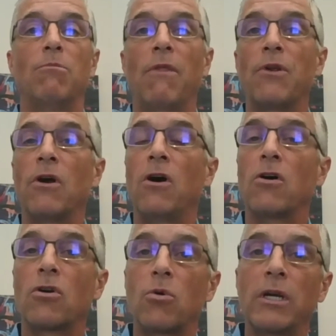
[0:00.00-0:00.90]
But they're
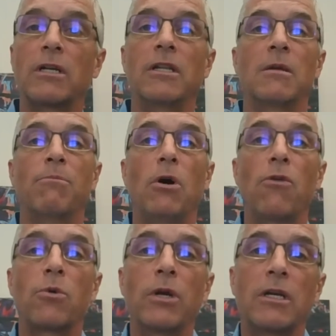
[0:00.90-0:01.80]
all critically, they're
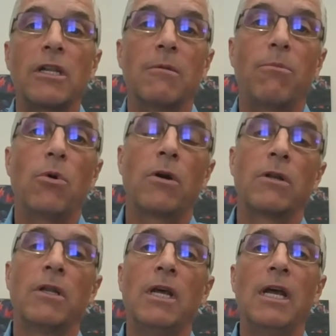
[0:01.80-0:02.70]
both critically
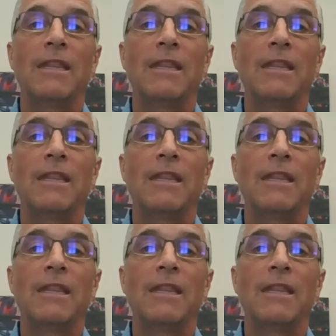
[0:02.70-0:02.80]
important